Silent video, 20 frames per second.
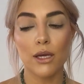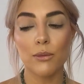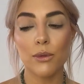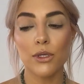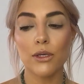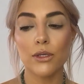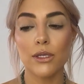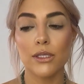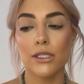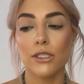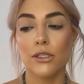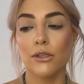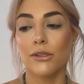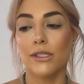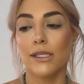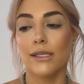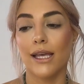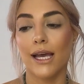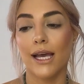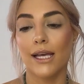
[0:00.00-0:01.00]
I'm currently
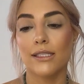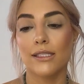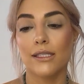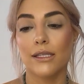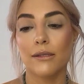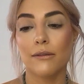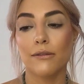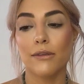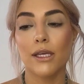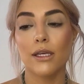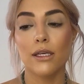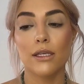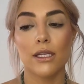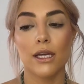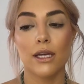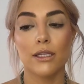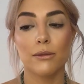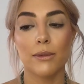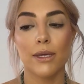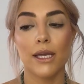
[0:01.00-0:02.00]
using the excellent Fair &
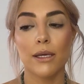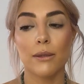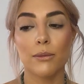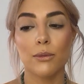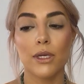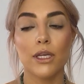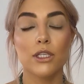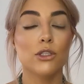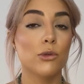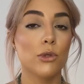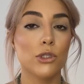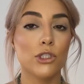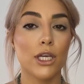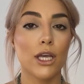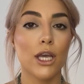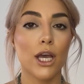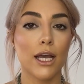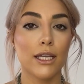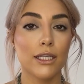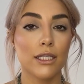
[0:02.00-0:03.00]
Cosmetic brush, which
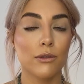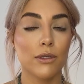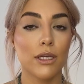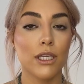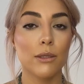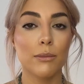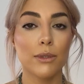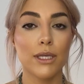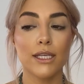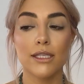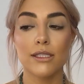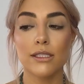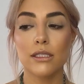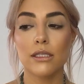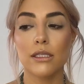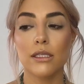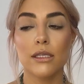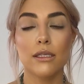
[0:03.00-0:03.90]
I highly recommend.